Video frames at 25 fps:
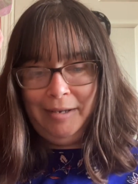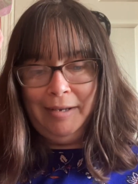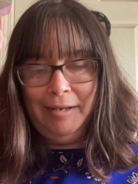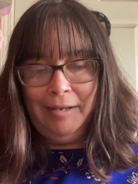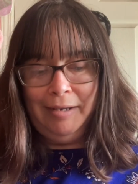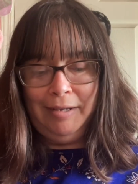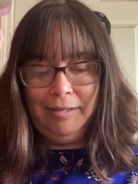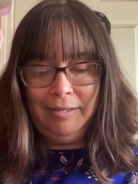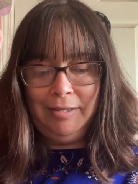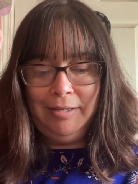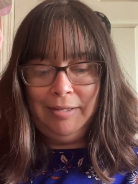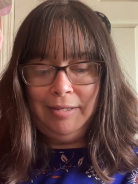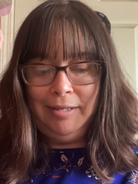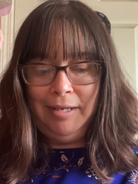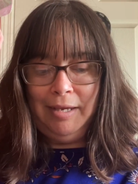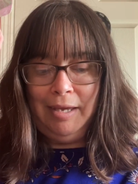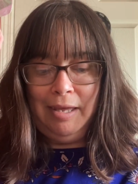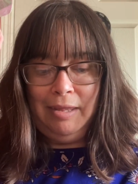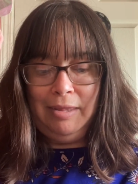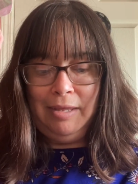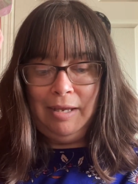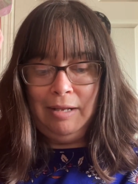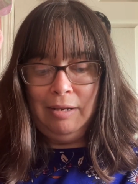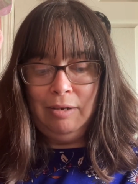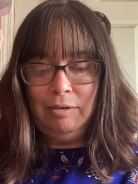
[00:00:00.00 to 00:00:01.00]
Let's see, I
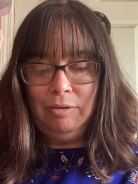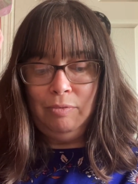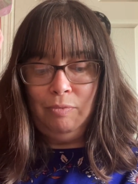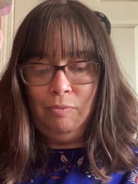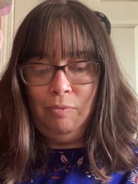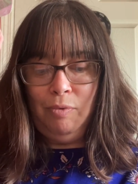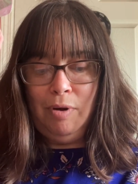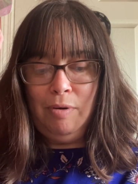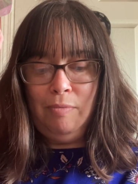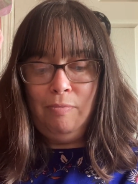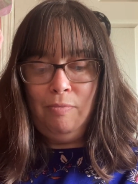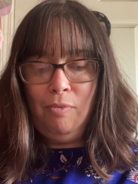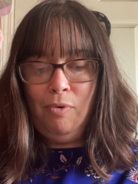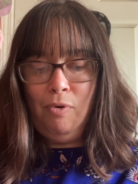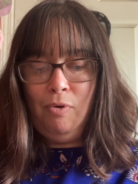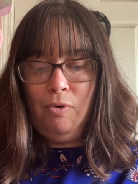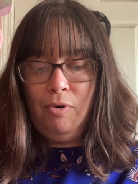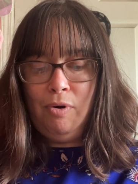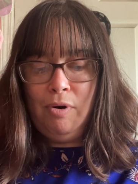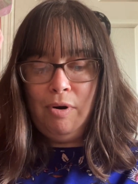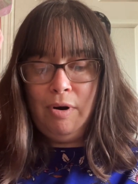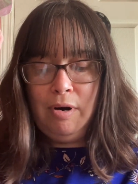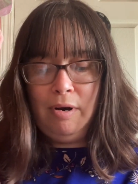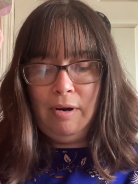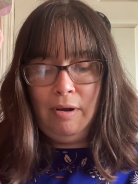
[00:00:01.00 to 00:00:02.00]
think there's one
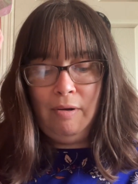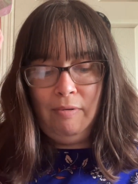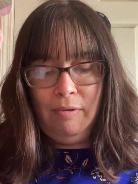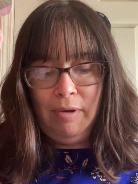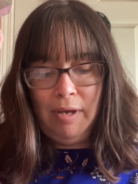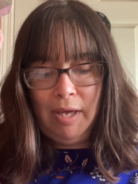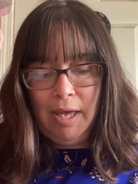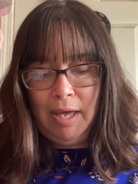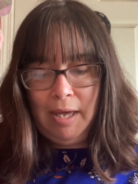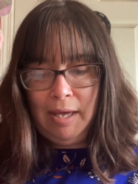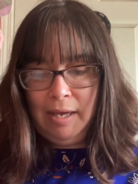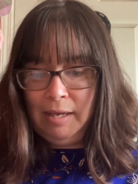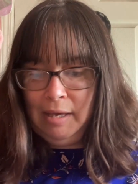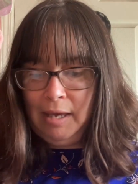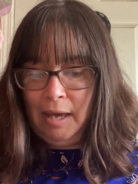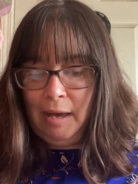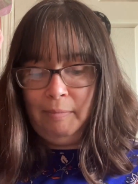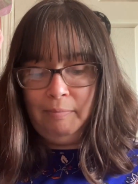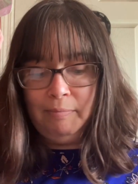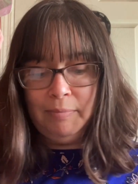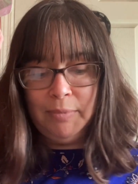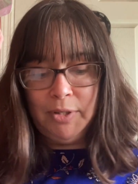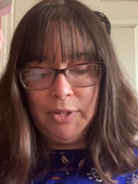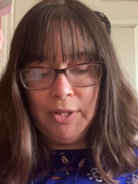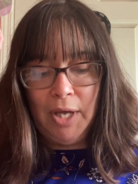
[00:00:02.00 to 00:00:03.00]
more. Okay,
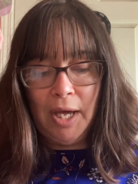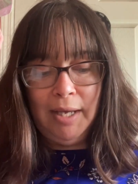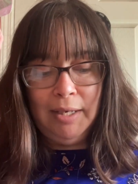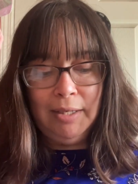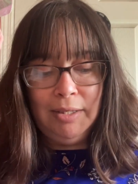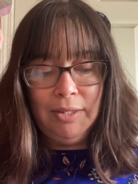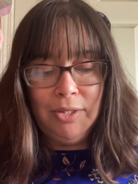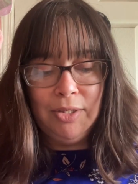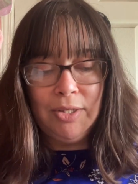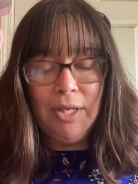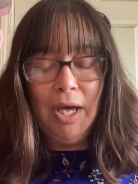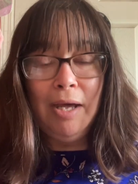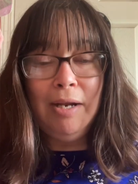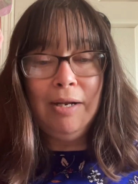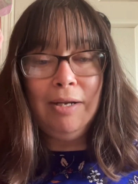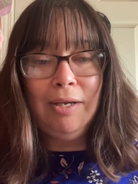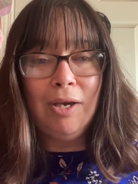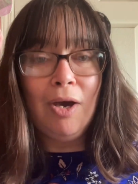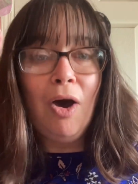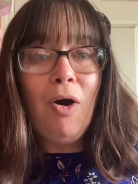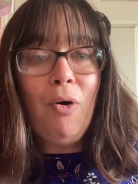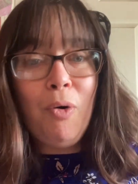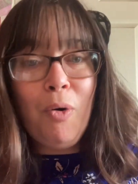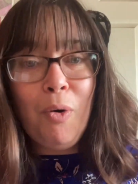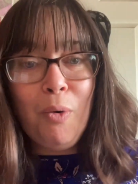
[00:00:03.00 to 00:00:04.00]
yep. Sun,
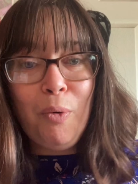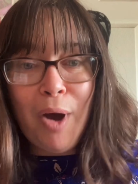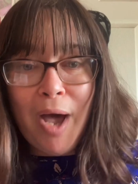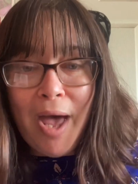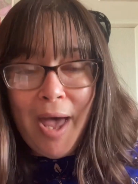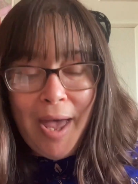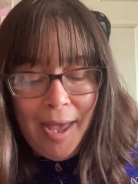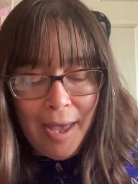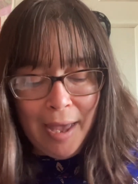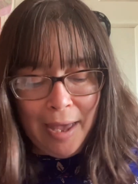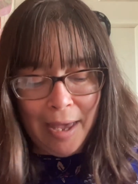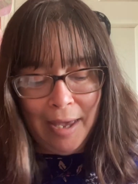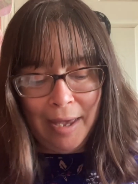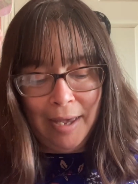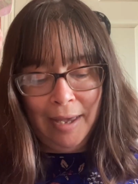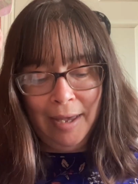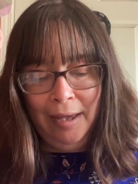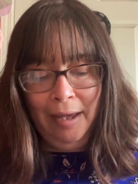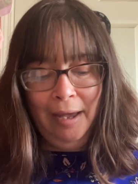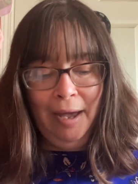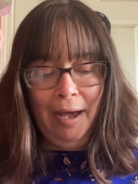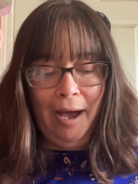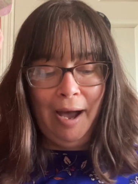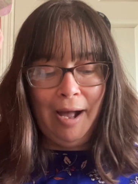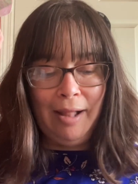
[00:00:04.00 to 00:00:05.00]
go away.
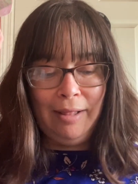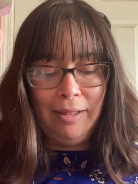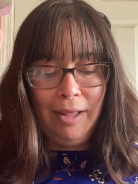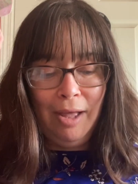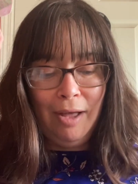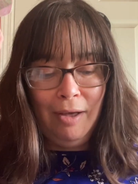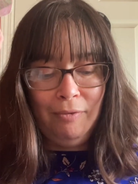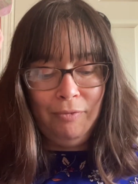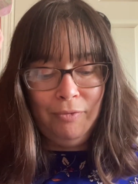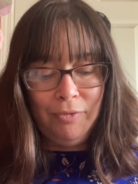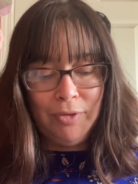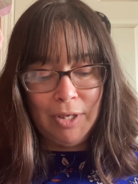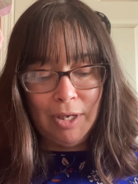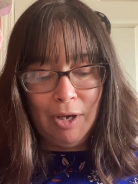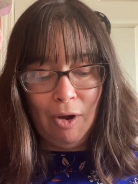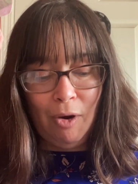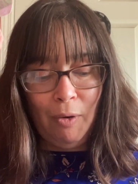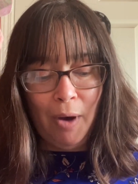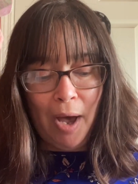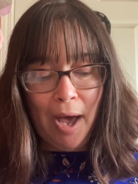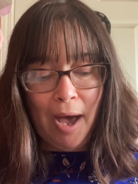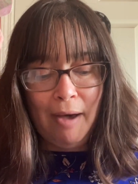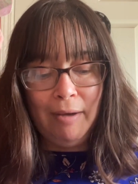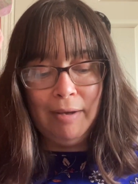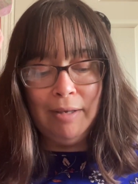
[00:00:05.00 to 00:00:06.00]
I love to go
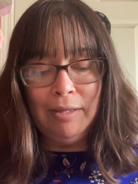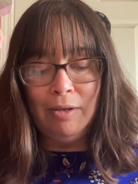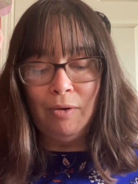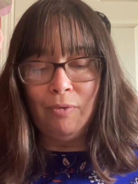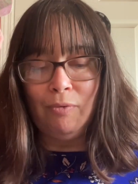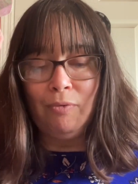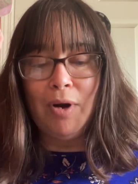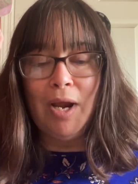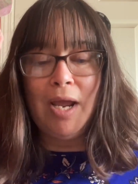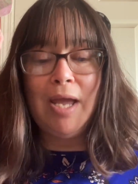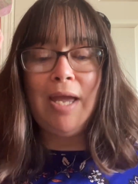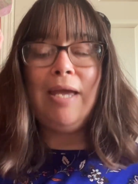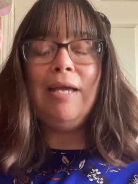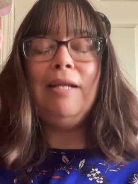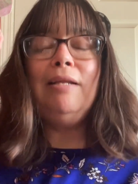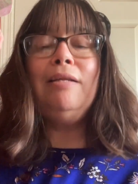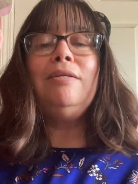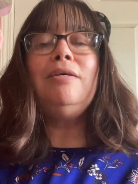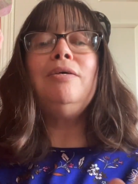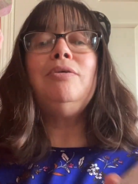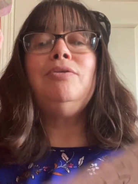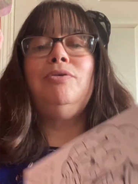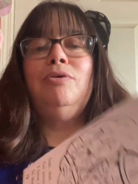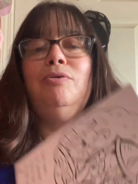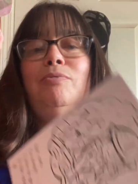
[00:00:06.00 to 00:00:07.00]
out in the rain
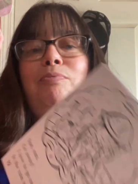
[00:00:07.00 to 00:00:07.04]
to